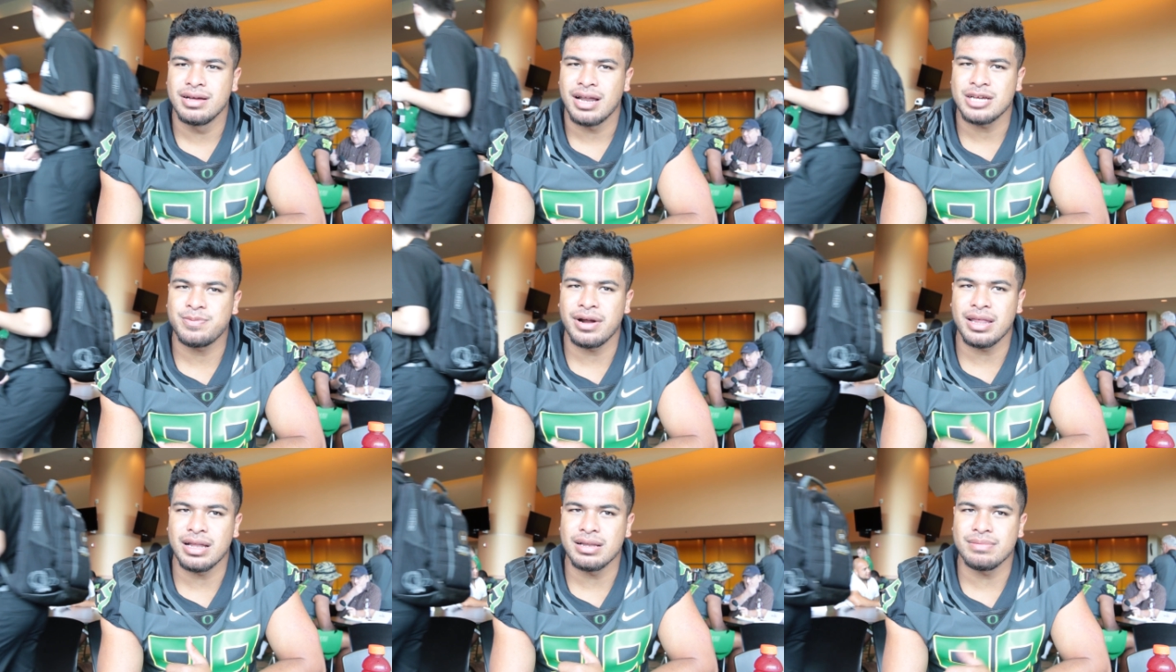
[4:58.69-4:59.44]
It's
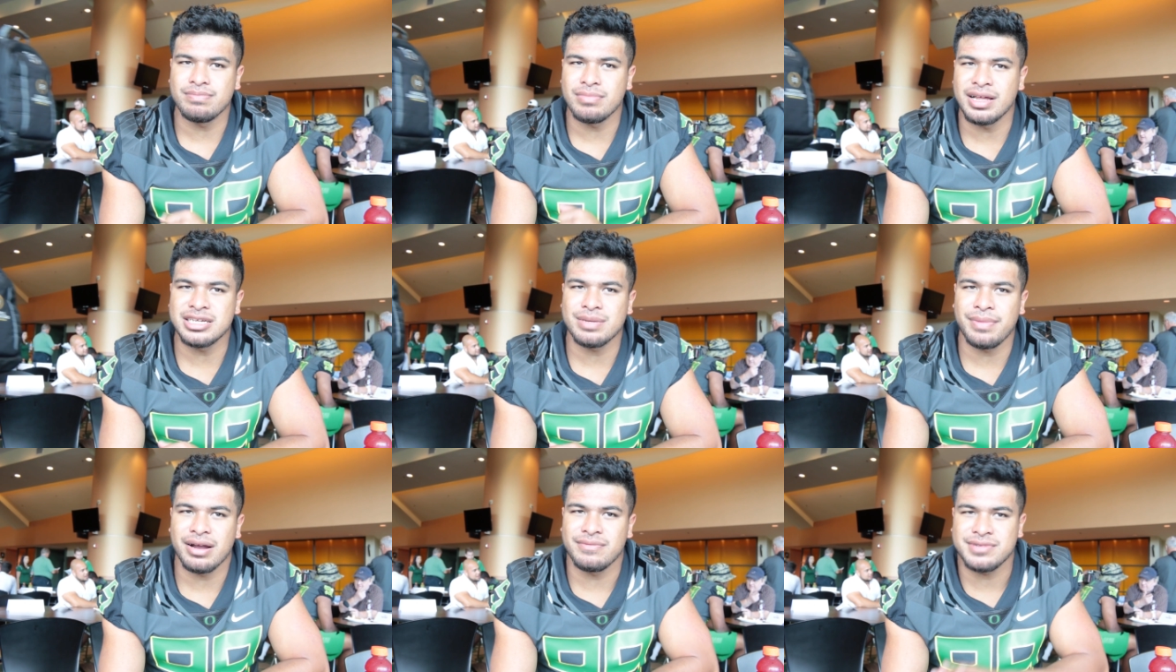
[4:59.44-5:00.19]
probably the
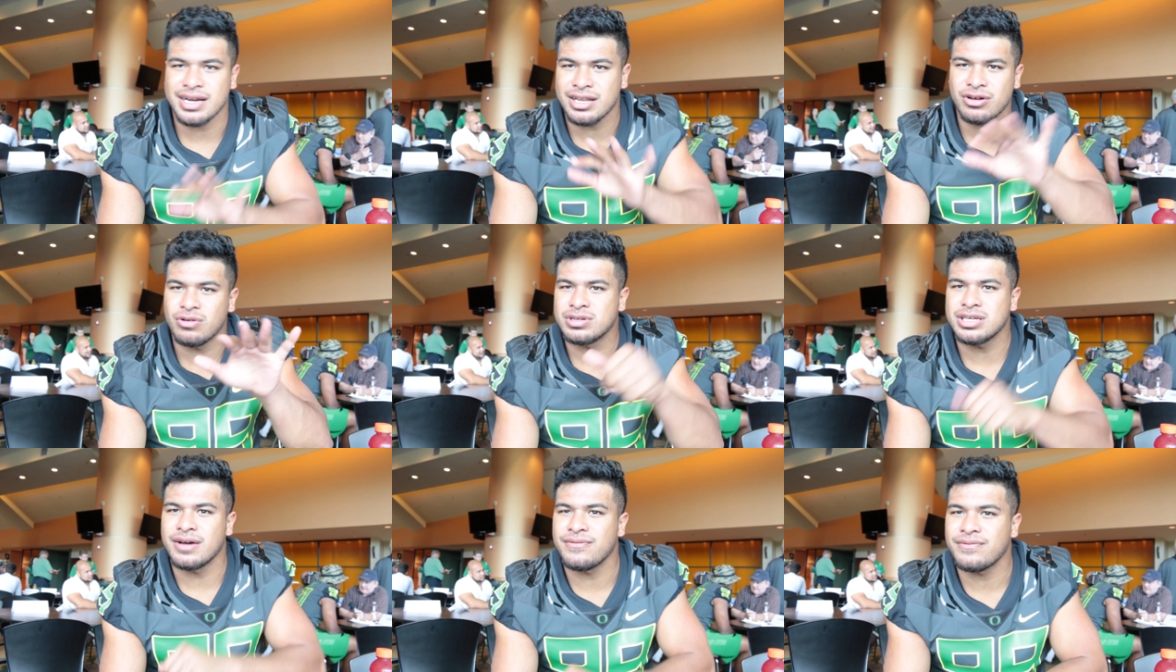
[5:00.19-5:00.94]
least amount of
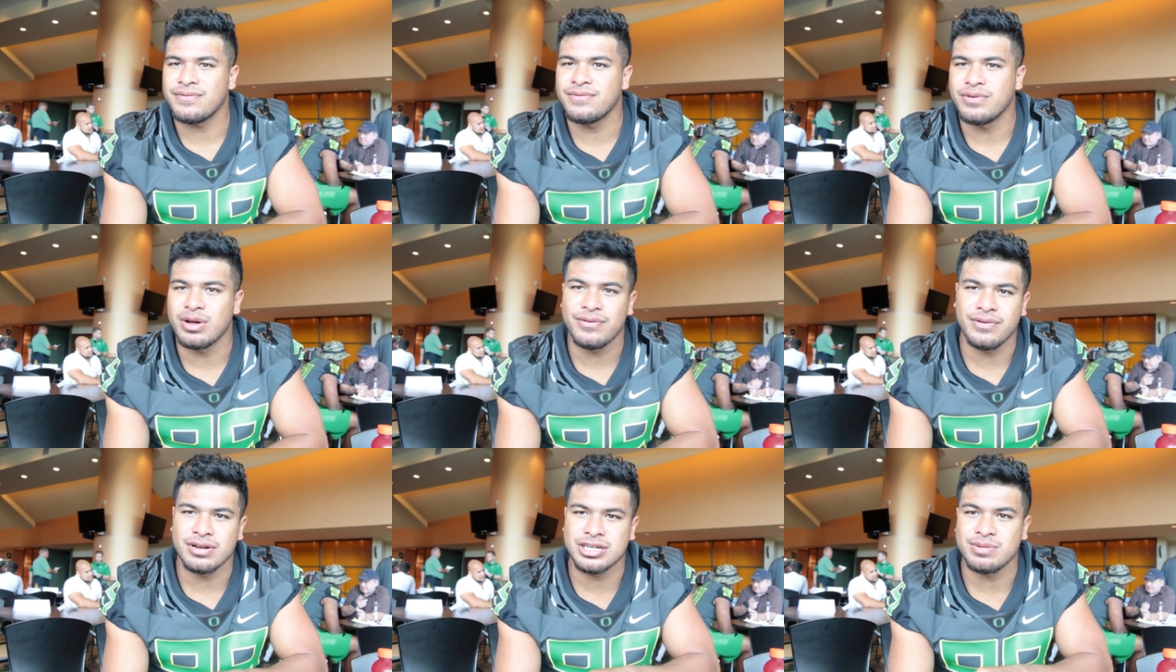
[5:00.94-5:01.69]
technical stuff for,
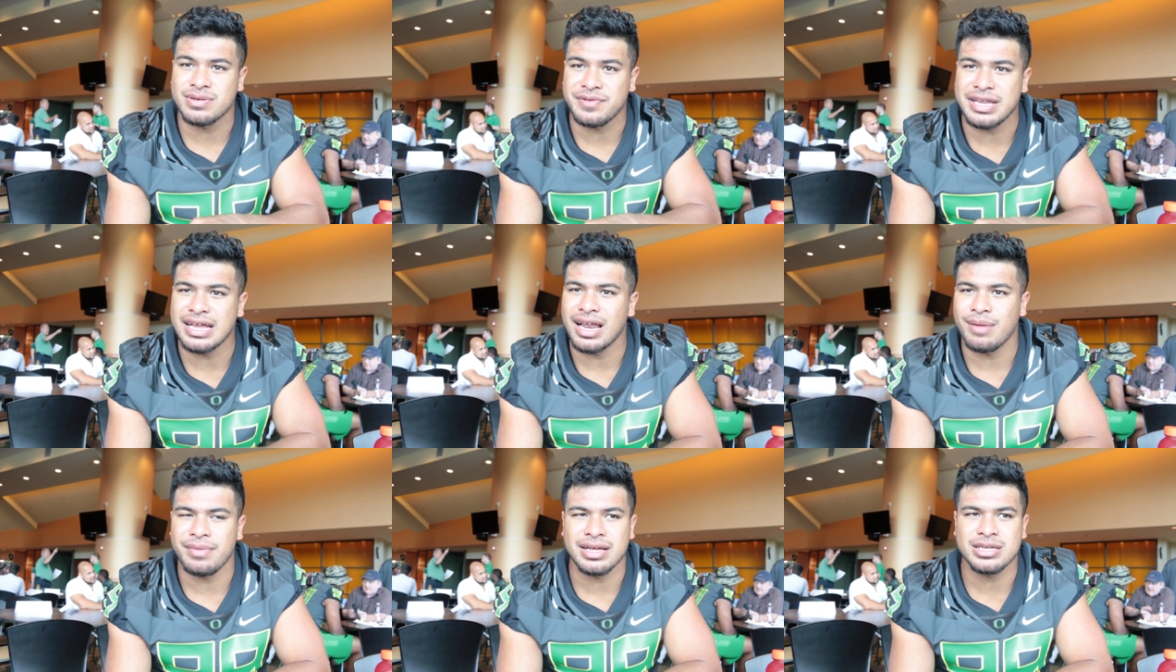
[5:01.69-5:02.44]
for in terms of the D
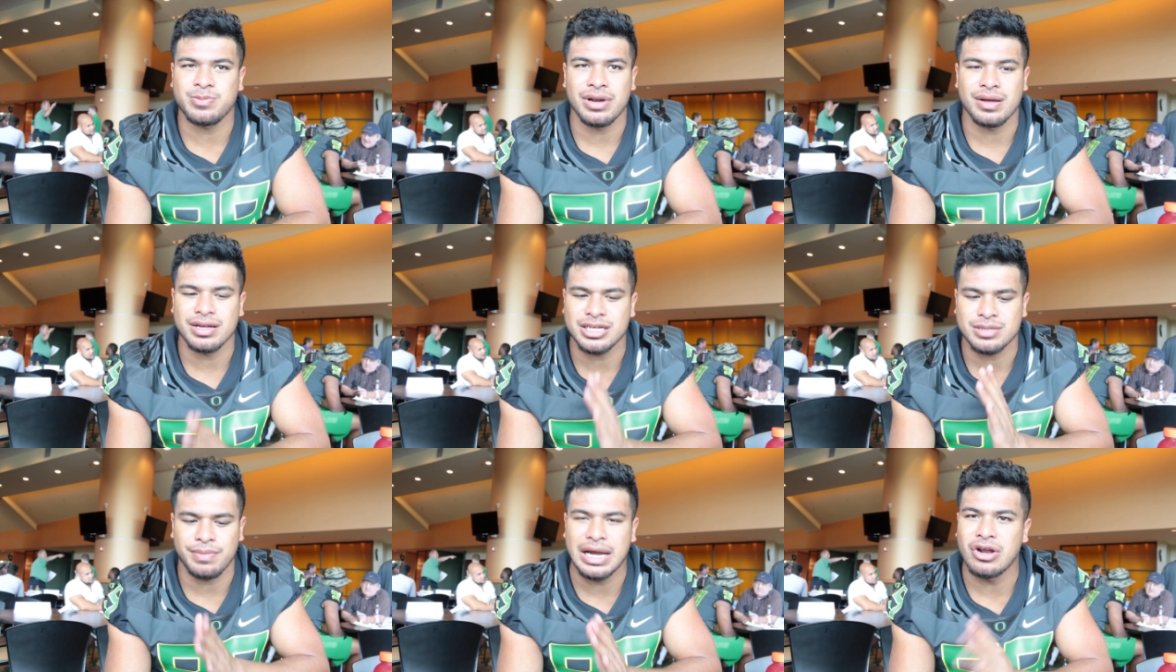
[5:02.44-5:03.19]
line. Man, it's really
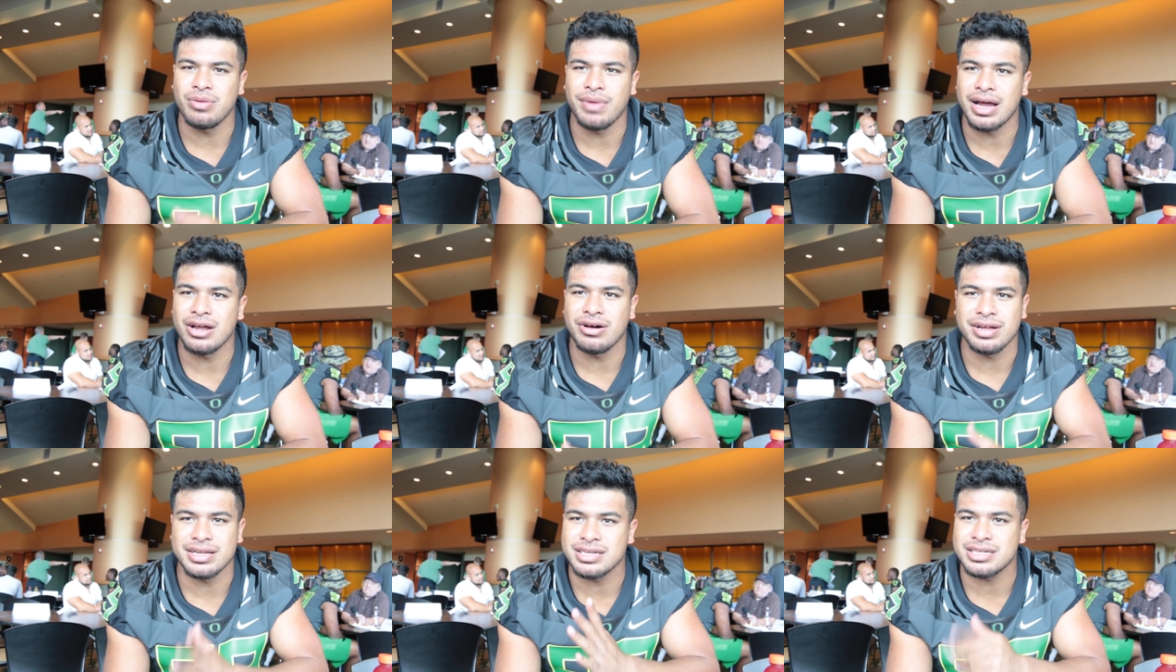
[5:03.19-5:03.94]
just mano a
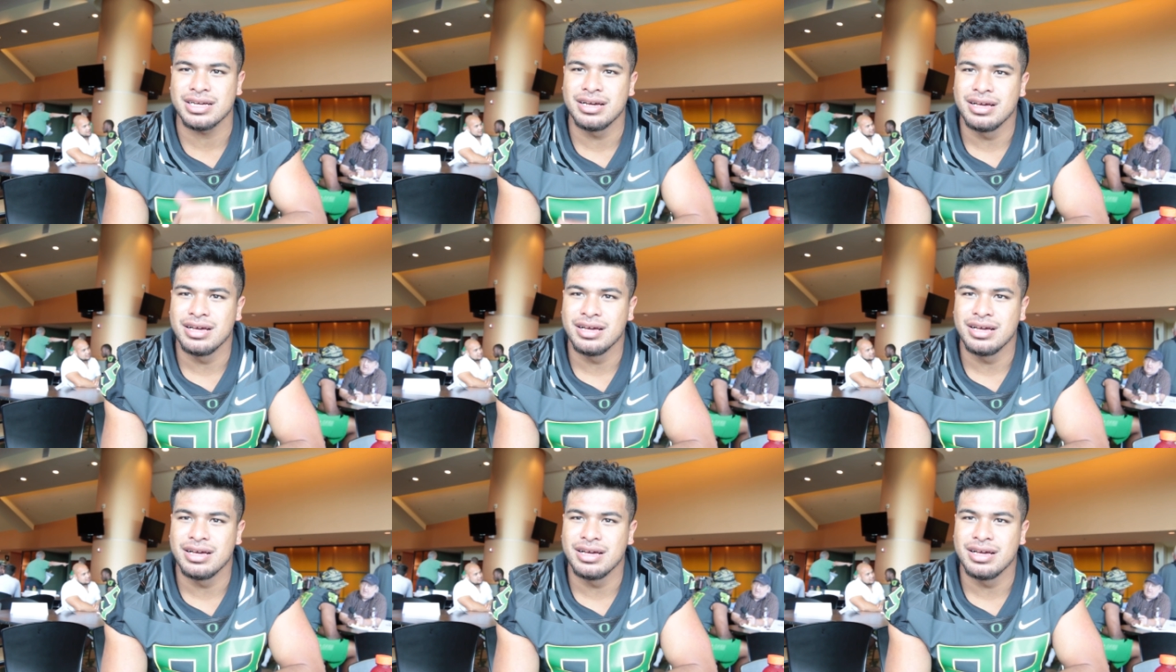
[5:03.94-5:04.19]
mano and just